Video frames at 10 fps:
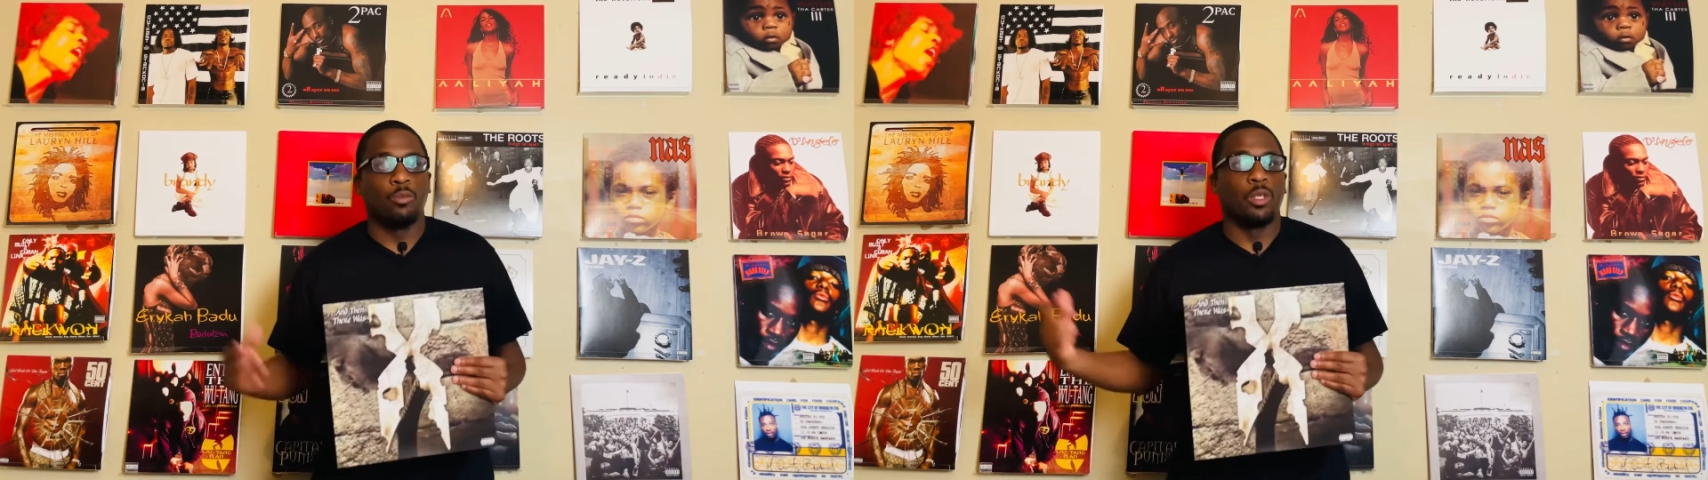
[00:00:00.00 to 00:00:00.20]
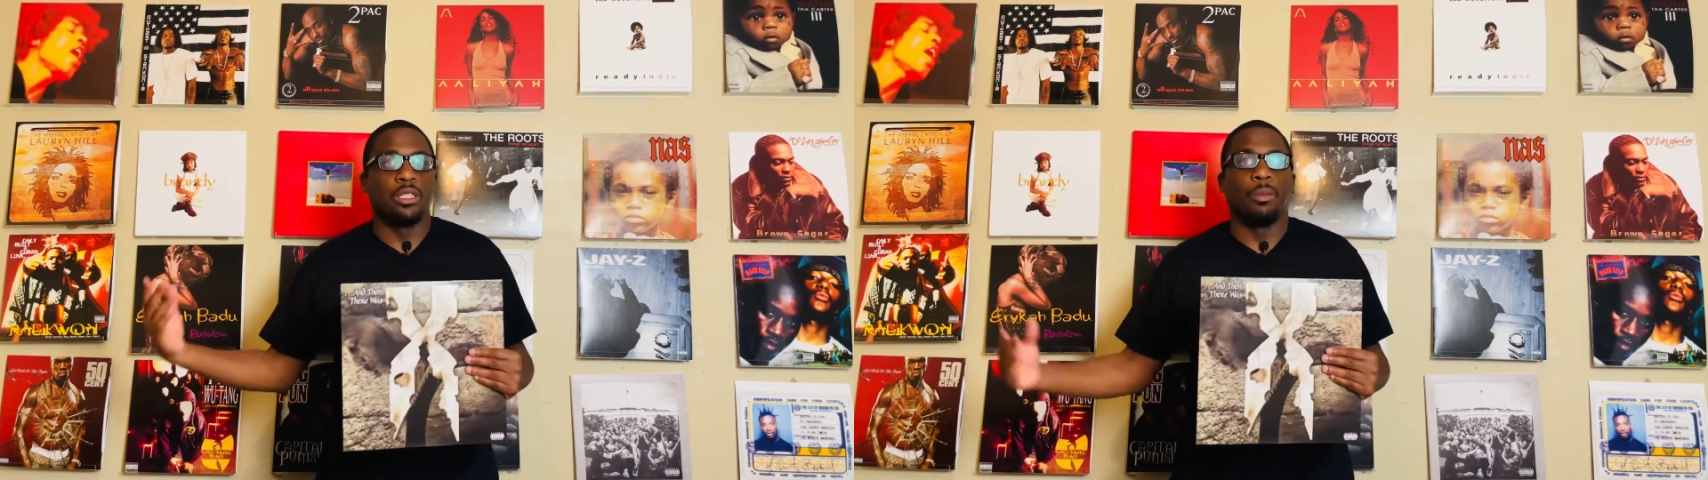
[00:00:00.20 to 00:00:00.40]

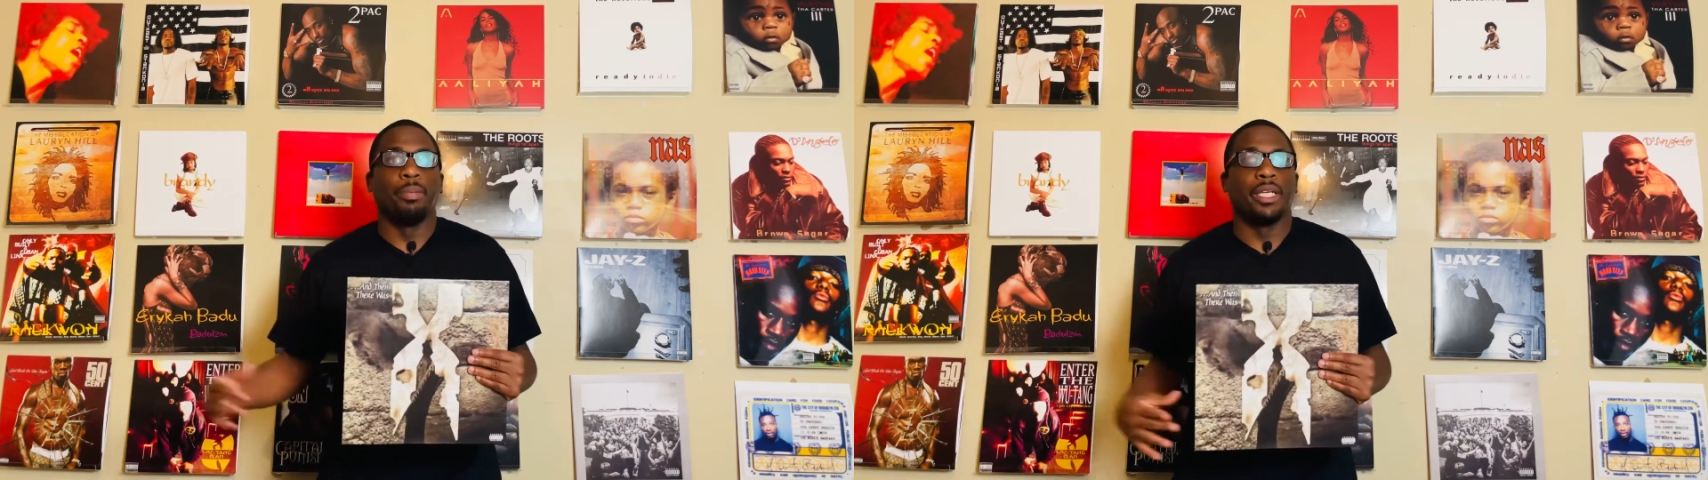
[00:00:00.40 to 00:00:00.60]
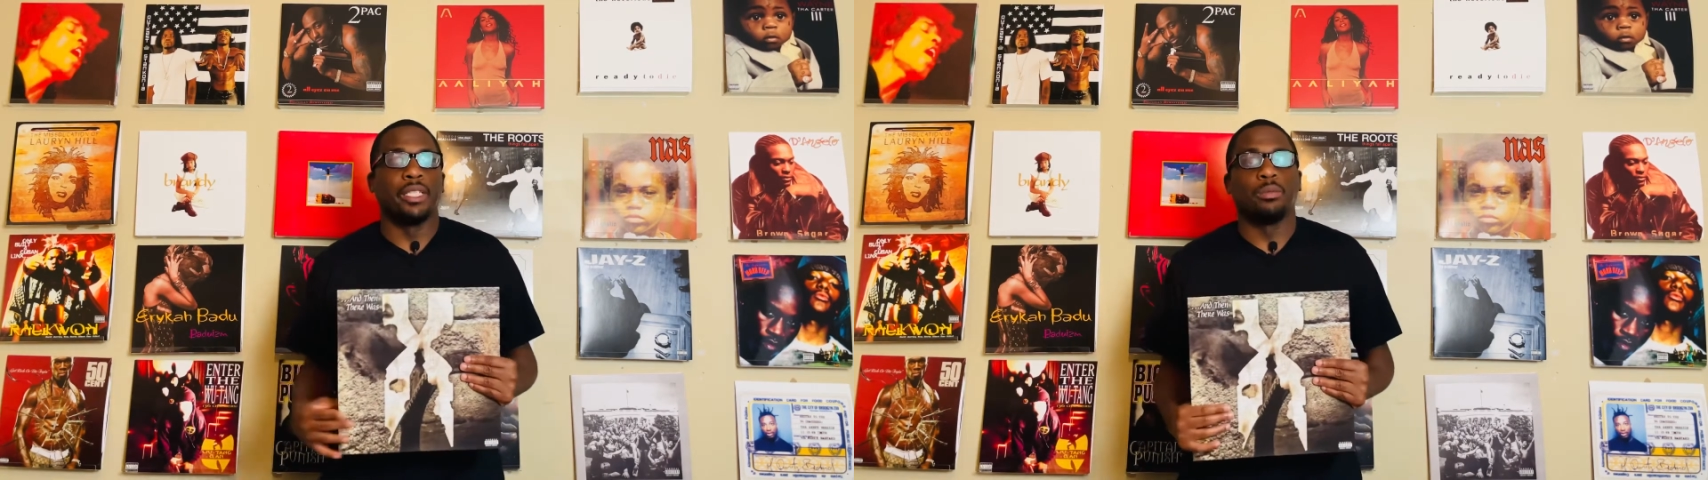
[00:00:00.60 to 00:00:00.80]
one of the
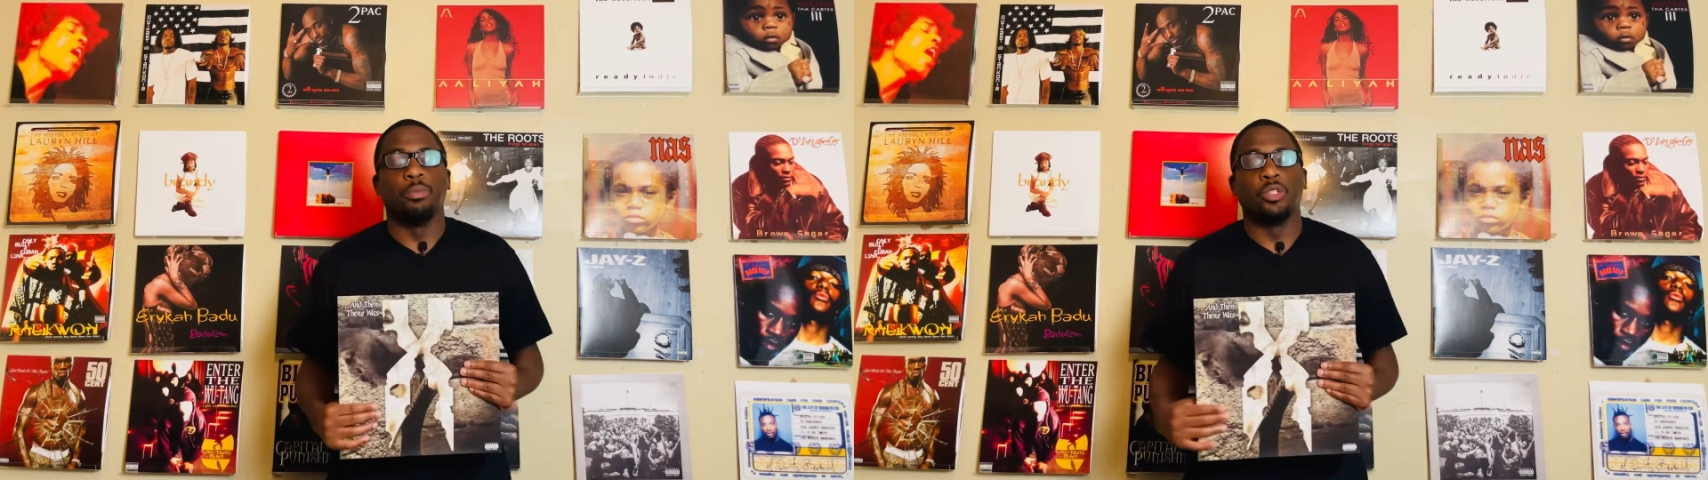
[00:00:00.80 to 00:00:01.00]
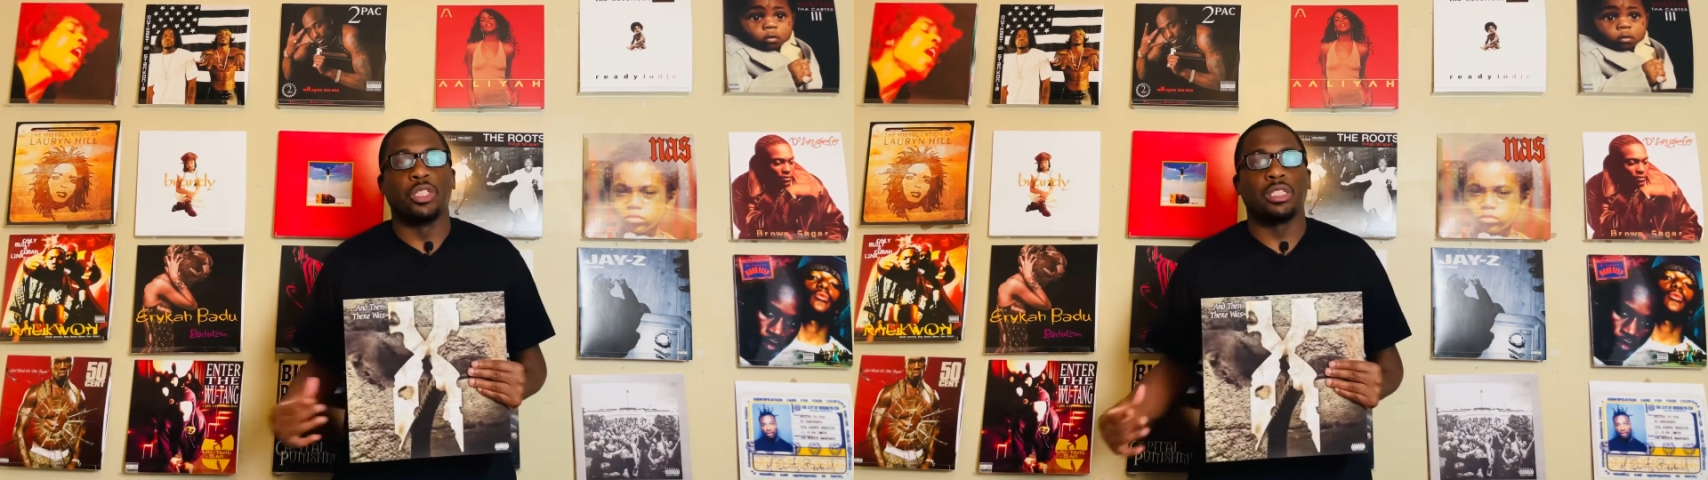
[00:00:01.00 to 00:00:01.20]
biggest music